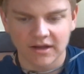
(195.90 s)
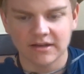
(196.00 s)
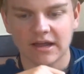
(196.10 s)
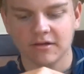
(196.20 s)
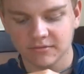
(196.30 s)

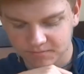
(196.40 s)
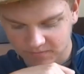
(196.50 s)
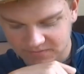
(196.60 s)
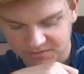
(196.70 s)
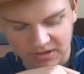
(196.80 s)
Now,
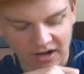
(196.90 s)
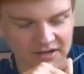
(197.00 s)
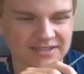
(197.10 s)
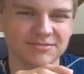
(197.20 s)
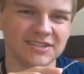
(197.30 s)
to be
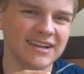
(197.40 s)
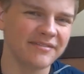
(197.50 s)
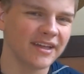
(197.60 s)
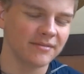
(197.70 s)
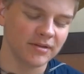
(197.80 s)
honest, I'm just
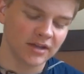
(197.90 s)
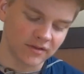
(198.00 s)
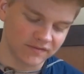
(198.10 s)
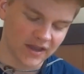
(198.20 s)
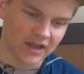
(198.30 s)
not that big
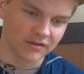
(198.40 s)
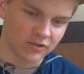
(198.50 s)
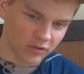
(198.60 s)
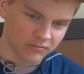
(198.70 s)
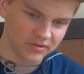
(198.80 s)
of a fan
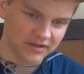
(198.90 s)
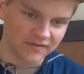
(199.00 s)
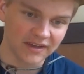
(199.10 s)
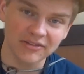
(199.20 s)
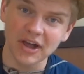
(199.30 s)
of corned beef,
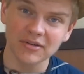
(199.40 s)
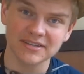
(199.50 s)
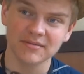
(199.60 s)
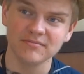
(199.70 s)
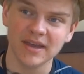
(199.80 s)
even though
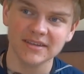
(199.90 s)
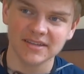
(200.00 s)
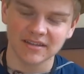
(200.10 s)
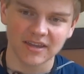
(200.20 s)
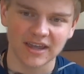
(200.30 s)
it's an
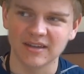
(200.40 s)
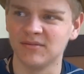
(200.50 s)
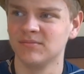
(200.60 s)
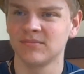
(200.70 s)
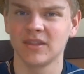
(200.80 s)
amazing thing,
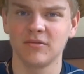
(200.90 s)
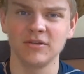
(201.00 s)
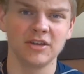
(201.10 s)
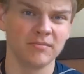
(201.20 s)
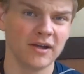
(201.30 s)
and
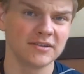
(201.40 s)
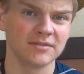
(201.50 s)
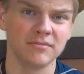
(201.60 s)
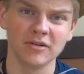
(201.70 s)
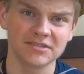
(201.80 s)
when you compare it
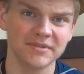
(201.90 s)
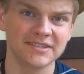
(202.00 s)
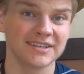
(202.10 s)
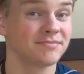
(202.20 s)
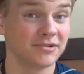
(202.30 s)
to most
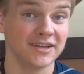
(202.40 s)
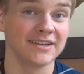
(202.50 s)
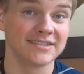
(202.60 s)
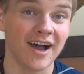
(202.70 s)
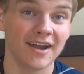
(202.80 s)
meats, it's pretty
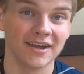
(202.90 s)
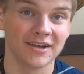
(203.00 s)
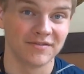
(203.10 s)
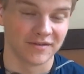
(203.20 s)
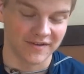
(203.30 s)
exotic,
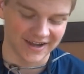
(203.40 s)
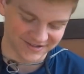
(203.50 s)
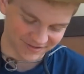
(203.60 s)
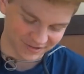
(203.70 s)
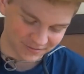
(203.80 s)
it's for
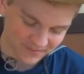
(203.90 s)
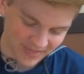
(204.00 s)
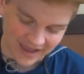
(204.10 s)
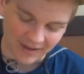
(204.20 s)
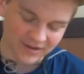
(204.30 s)
fast food.
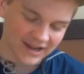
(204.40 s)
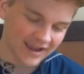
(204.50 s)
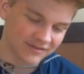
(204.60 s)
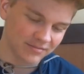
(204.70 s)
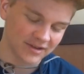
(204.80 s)
I'm gonna
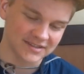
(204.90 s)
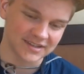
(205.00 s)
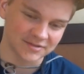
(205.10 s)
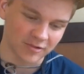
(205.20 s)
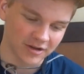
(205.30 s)
have to place
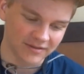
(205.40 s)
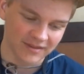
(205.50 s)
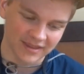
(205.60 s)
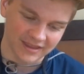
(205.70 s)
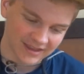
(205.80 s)
this one
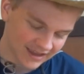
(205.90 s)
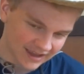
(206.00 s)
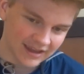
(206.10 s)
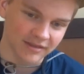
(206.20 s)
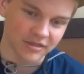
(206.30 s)

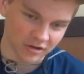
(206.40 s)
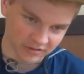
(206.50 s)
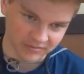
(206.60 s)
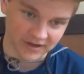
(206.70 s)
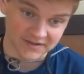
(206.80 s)
in
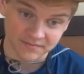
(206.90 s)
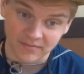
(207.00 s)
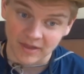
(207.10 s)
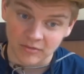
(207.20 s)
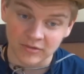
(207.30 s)
third place,
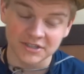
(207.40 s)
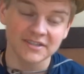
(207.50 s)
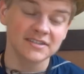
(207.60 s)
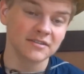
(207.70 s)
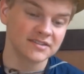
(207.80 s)
which
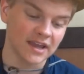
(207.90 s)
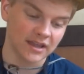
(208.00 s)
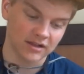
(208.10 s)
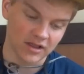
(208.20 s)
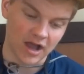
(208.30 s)
is still
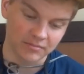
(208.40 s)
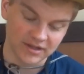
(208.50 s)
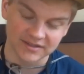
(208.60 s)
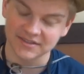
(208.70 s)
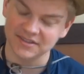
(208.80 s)
saying a lot,
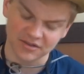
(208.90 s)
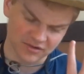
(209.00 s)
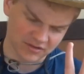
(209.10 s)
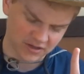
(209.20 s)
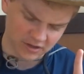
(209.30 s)
because it's still really